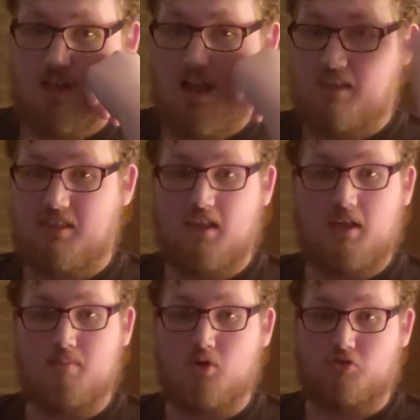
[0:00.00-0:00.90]
I'd
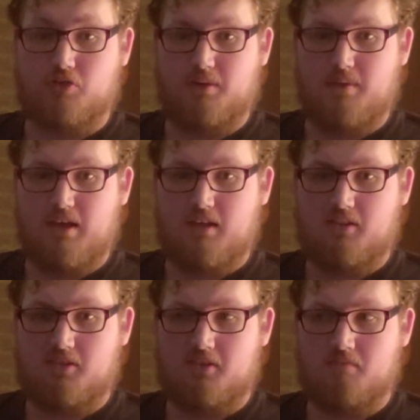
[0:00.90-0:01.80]
say most
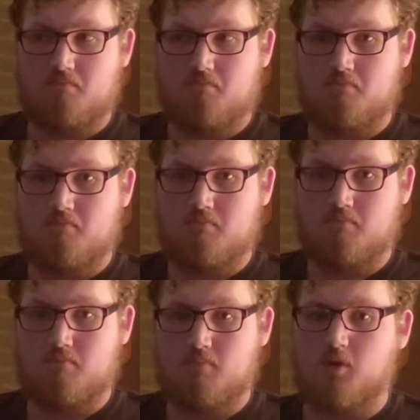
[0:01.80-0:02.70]
remakes,
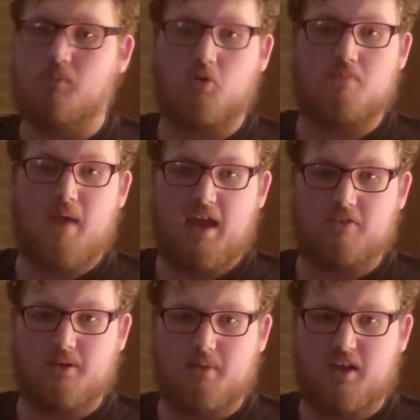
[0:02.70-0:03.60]
or most bad
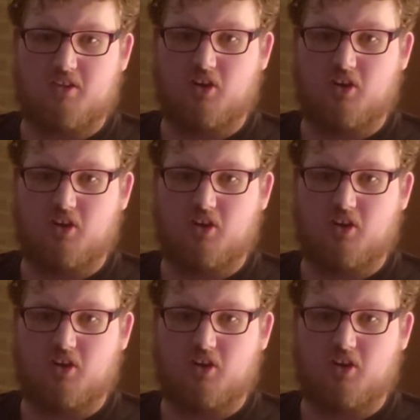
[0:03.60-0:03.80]
remakes,